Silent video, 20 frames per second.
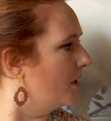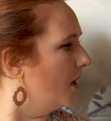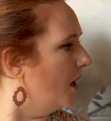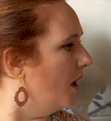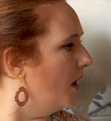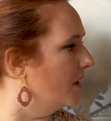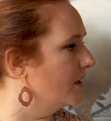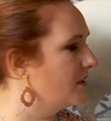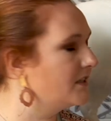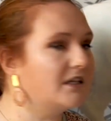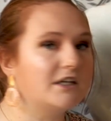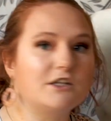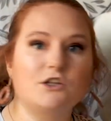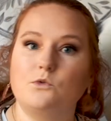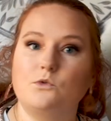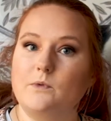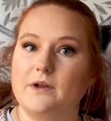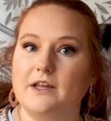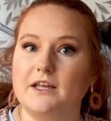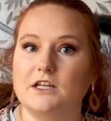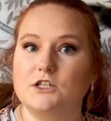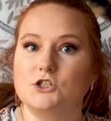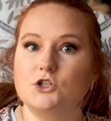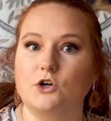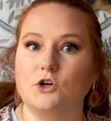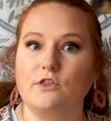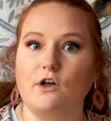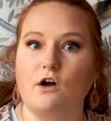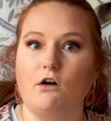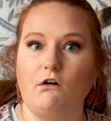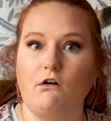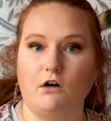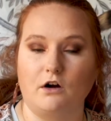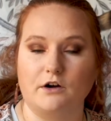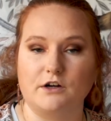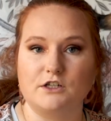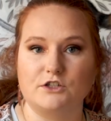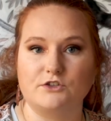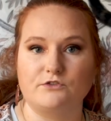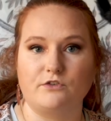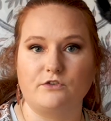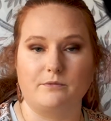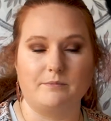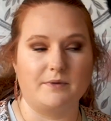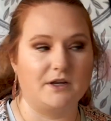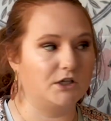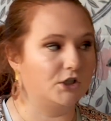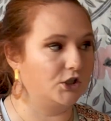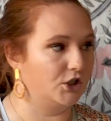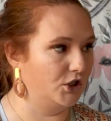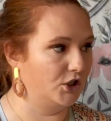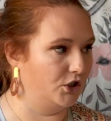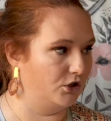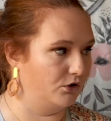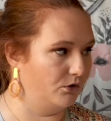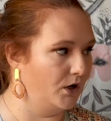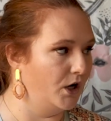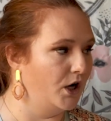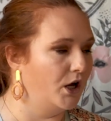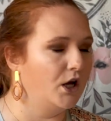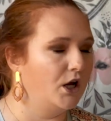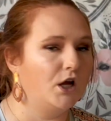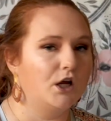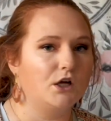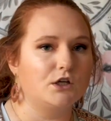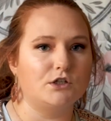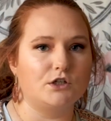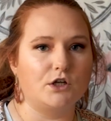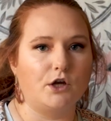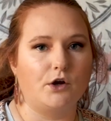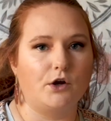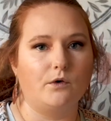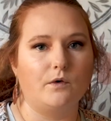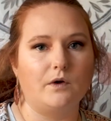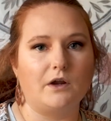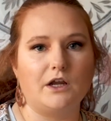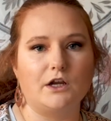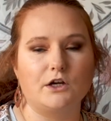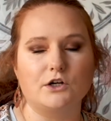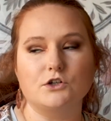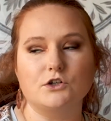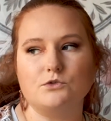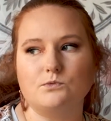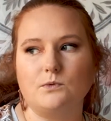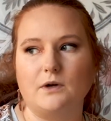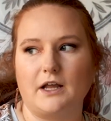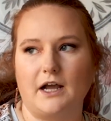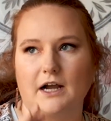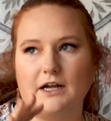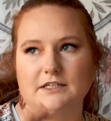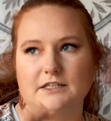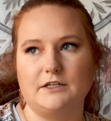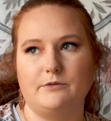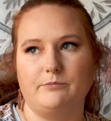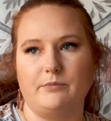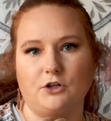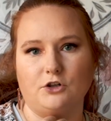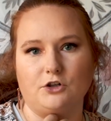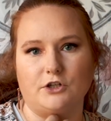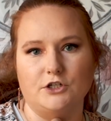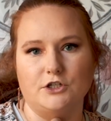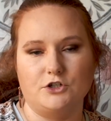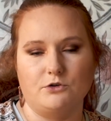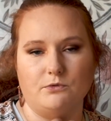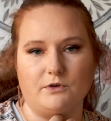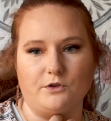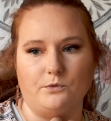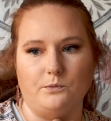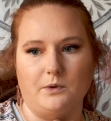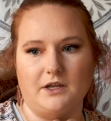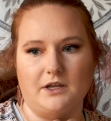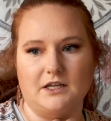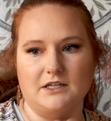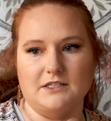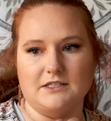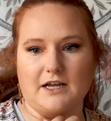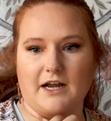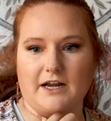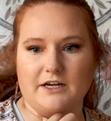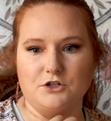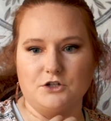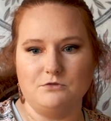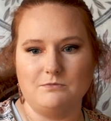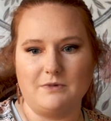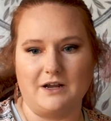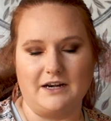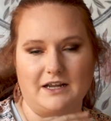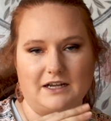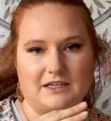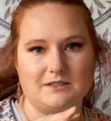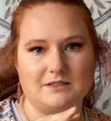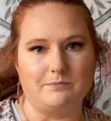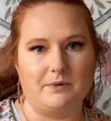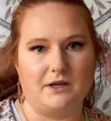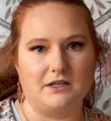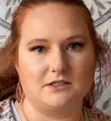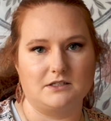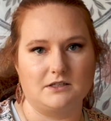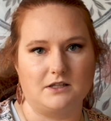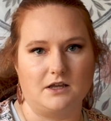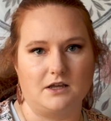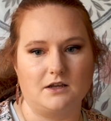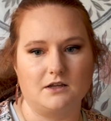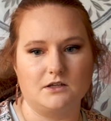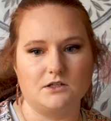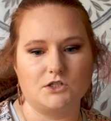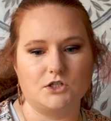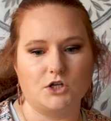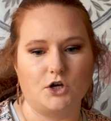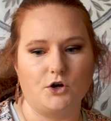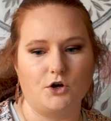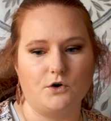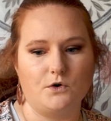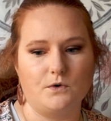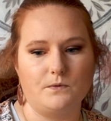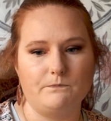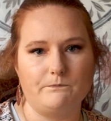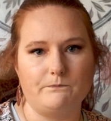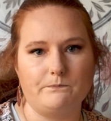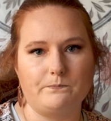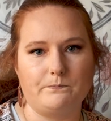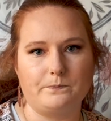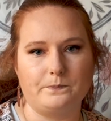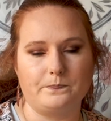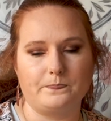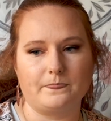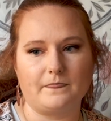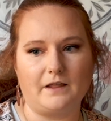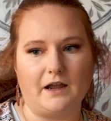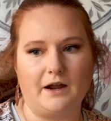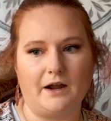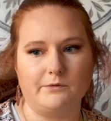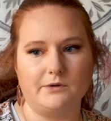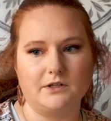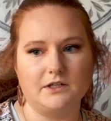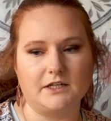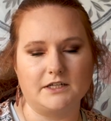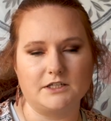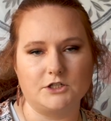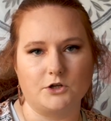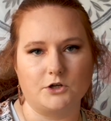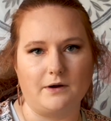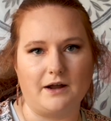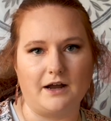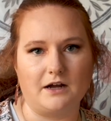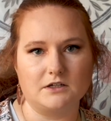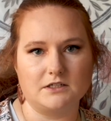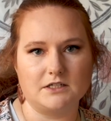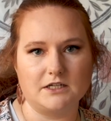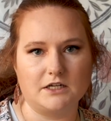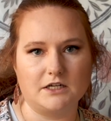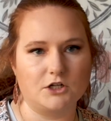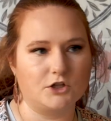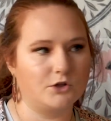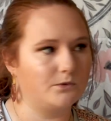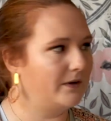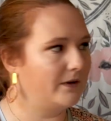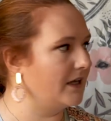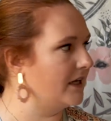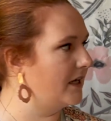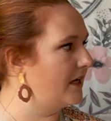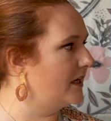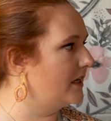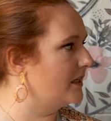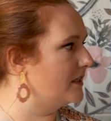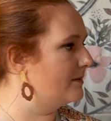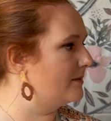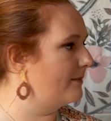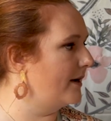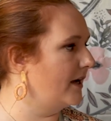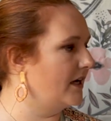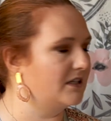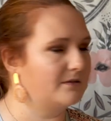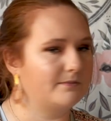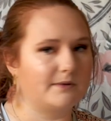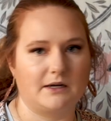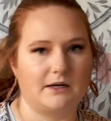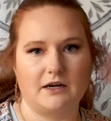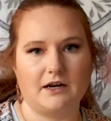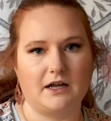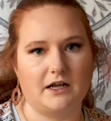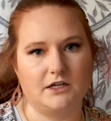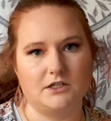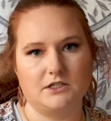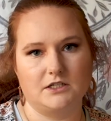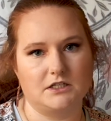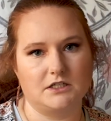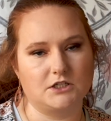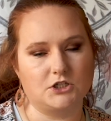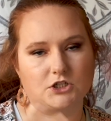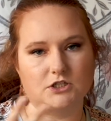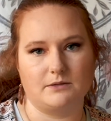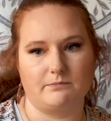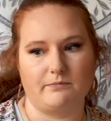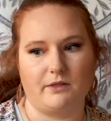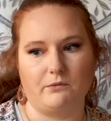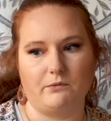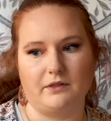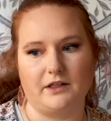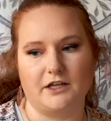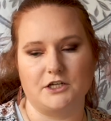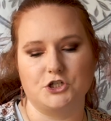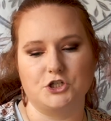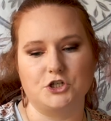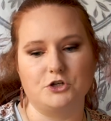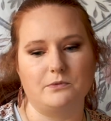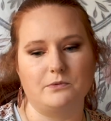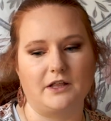Honestly, the weekends are the hardest for me too. So here's what I typically do on the weekends. I do my next best thing. So I really like to go out to eat on the weekends. My husband and I, that's just something we like to do.